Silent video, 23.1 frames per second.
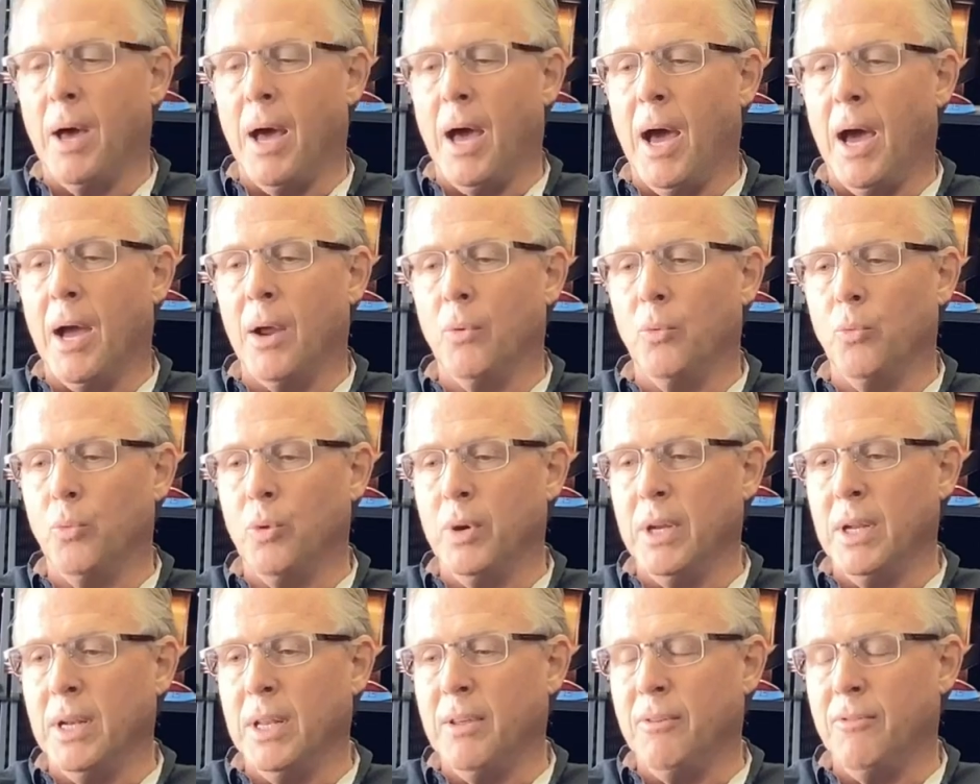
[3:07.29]
I
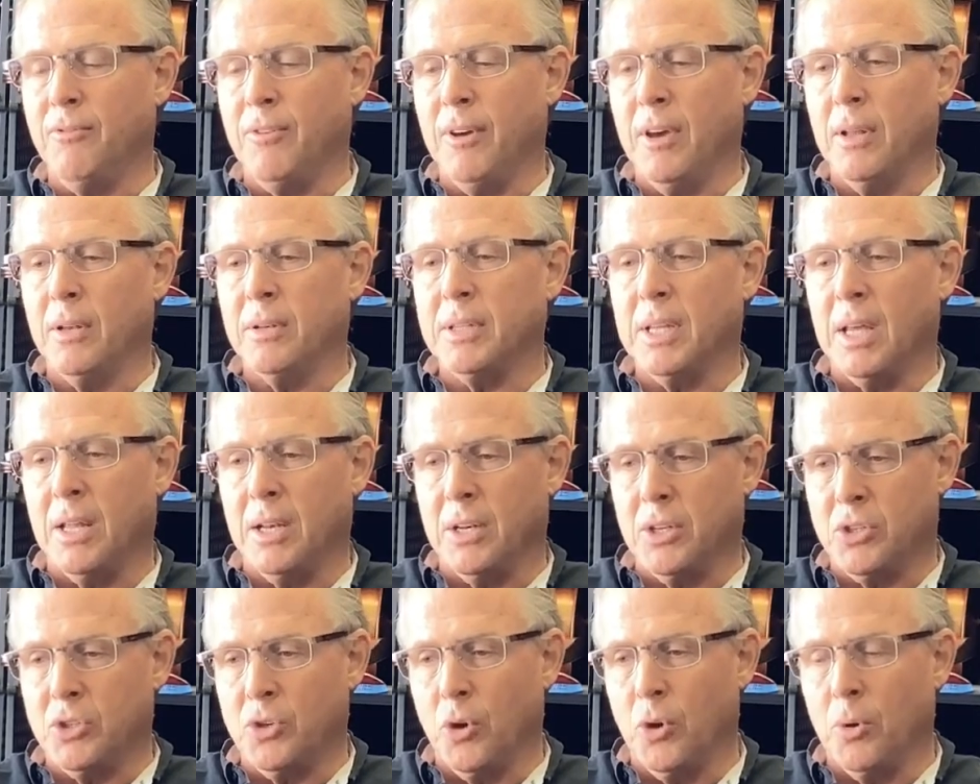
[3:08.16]
really felt at
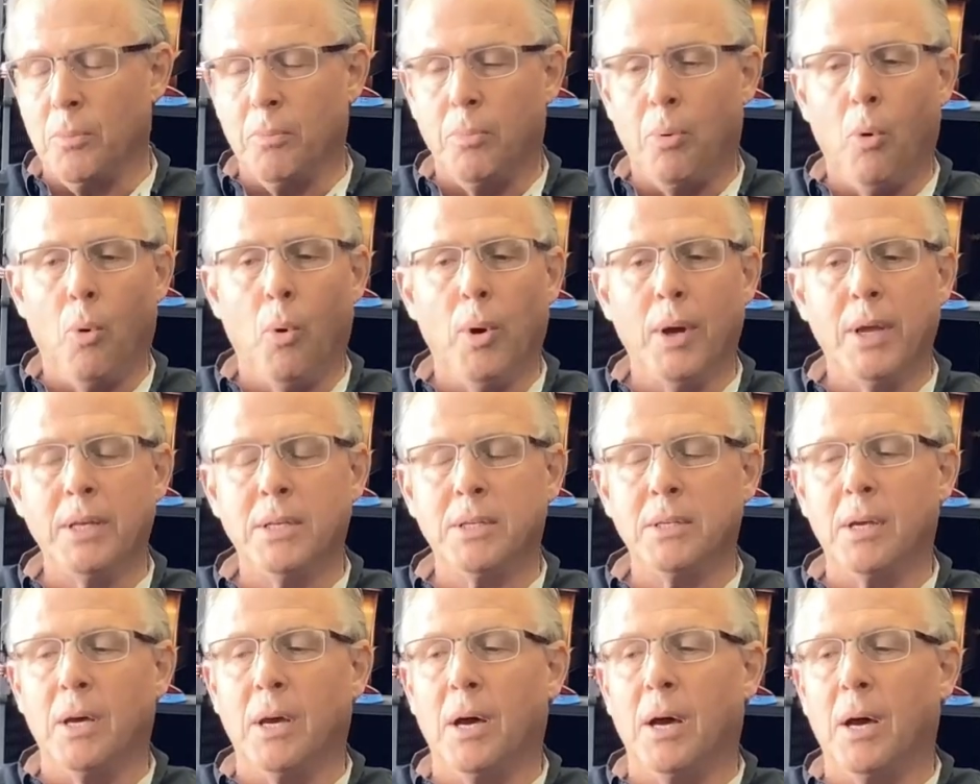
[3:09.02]
a certain
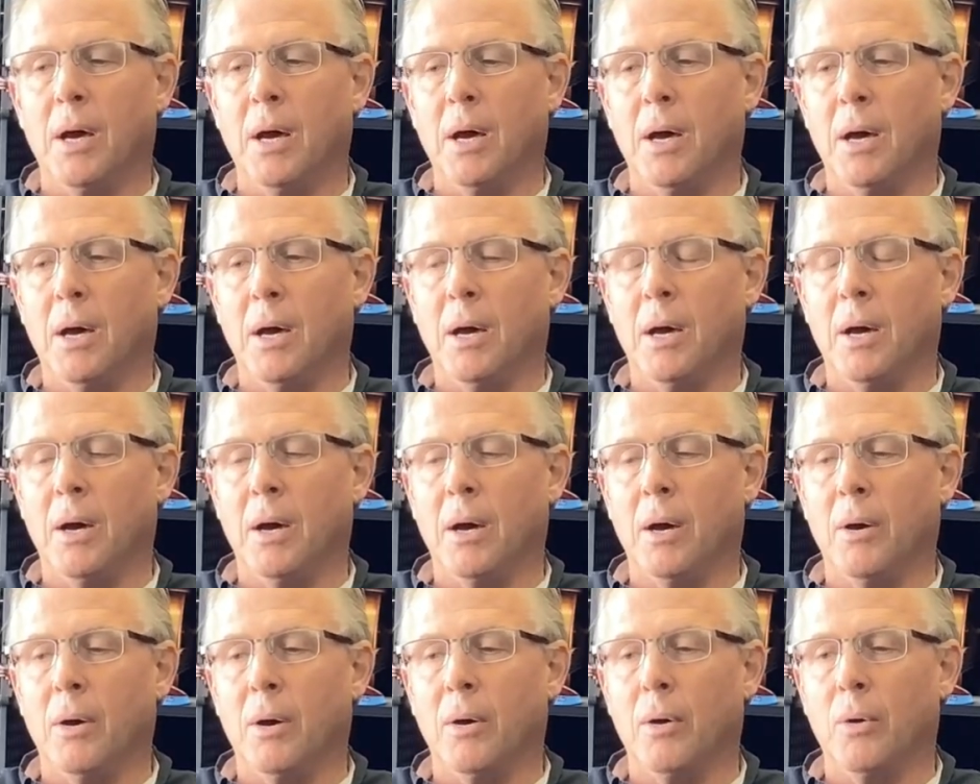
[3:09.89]
point,
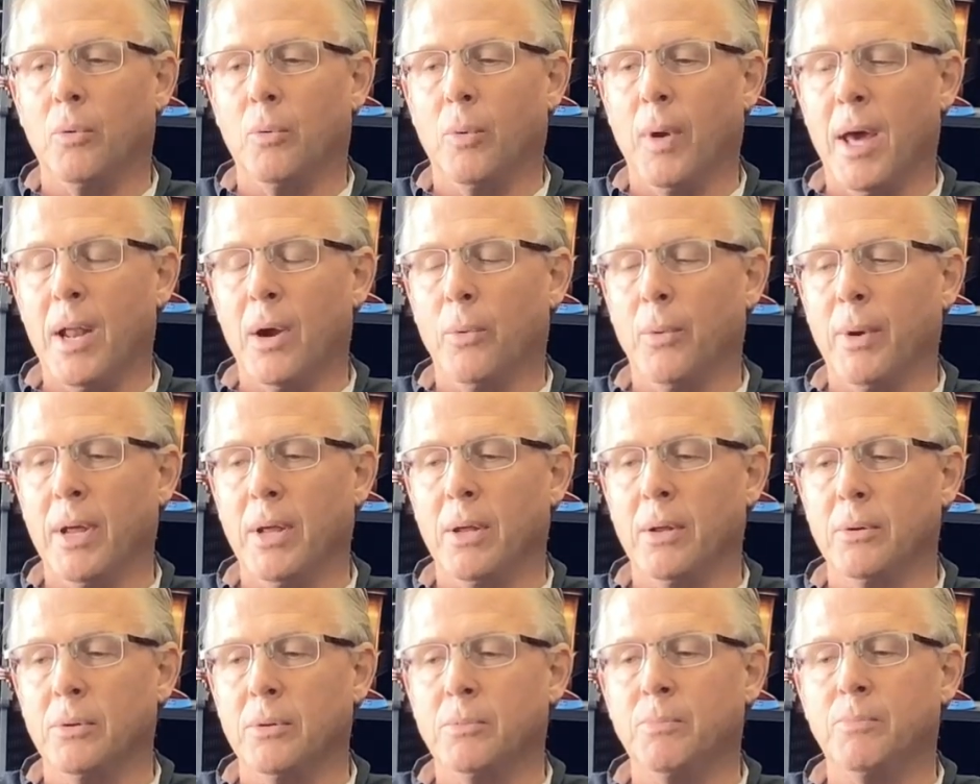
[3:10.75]
right
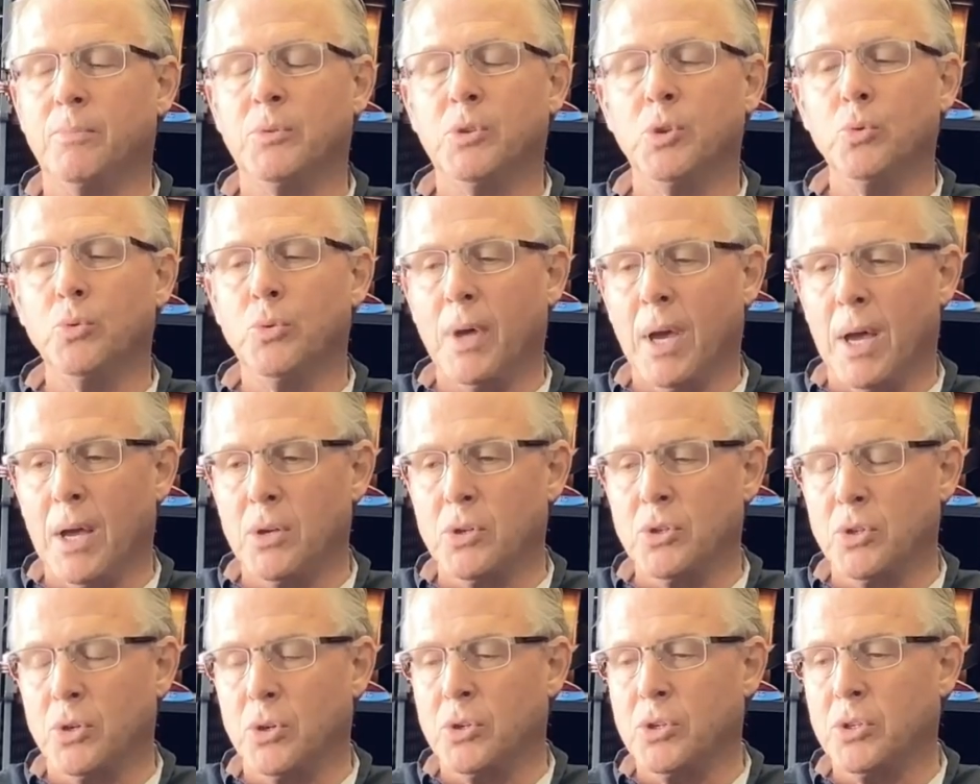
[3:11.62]
around
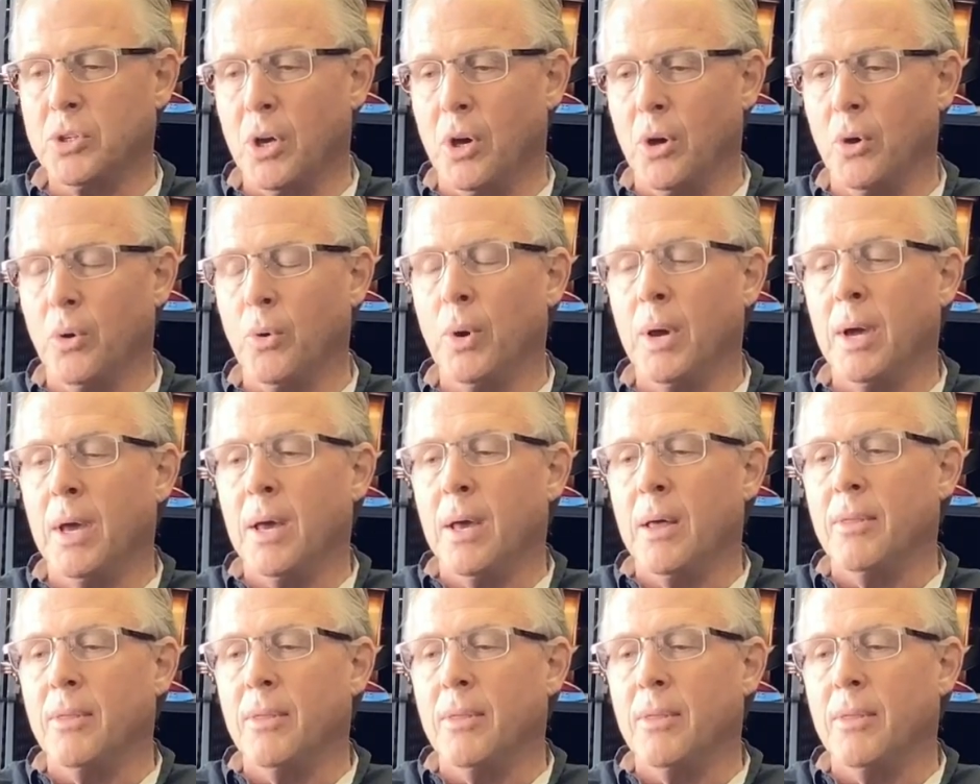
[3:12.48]
2000 or so,